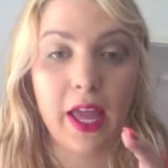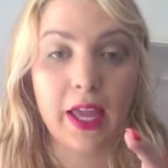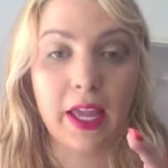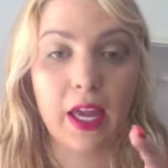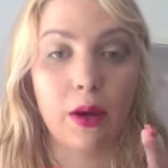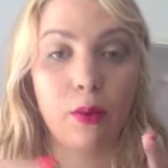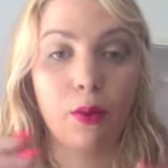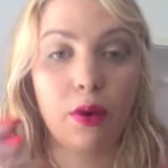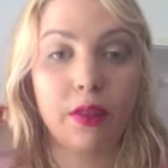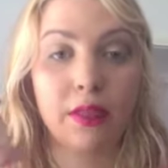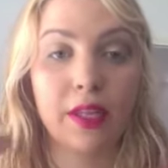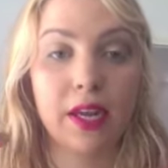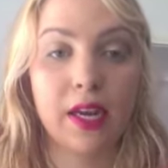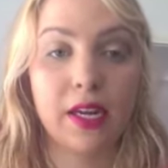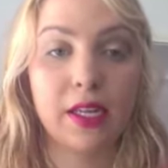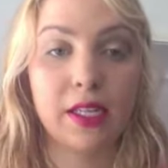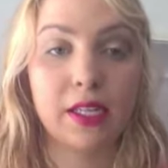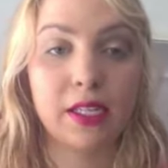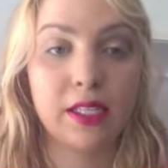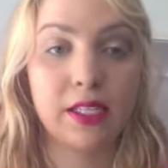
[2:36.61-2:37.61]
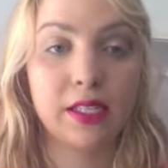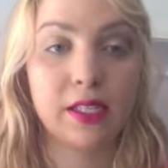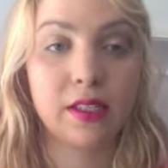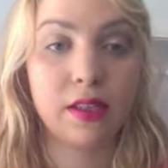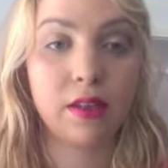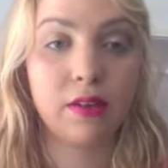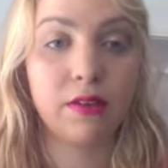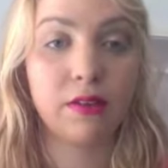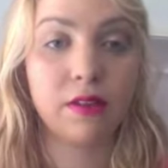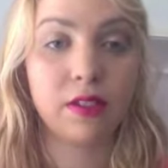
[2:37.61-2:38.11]
Get one that is
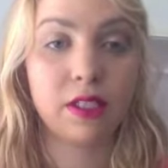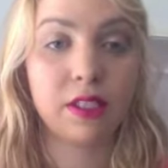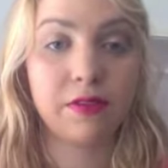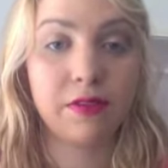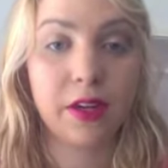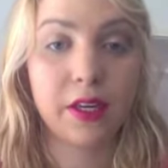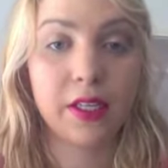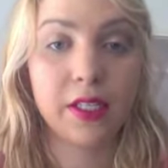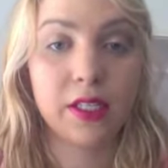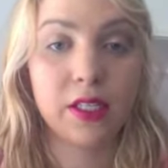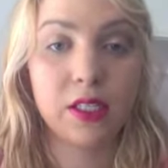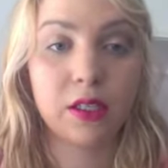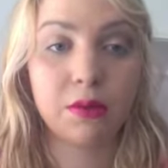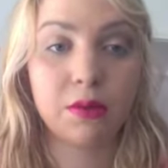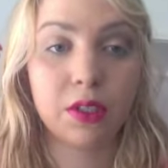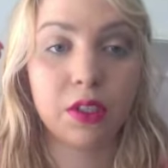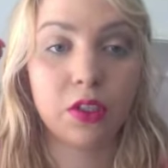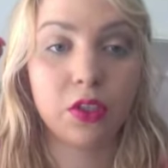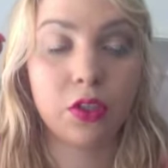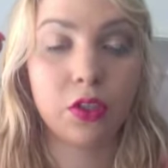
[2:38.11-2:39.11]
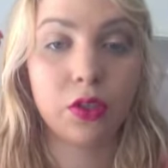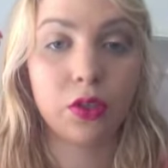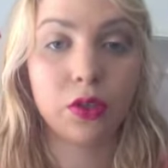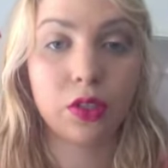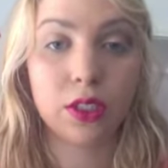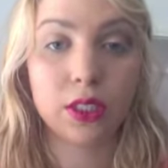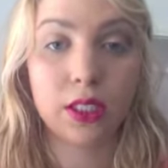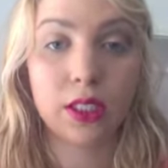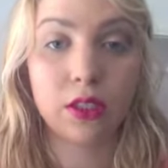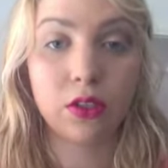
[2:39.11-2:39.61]
very similar to your
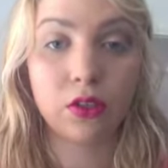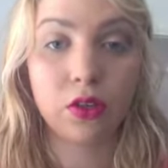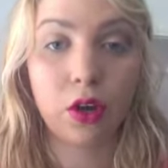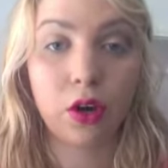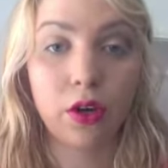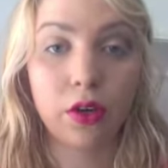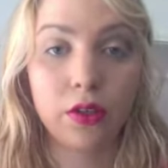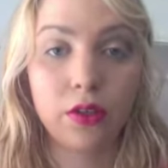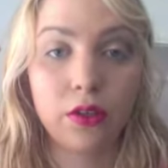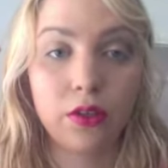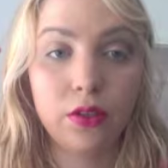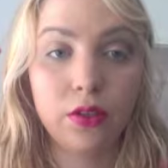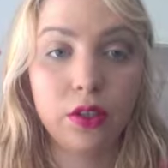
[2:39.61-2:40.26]
skin tone,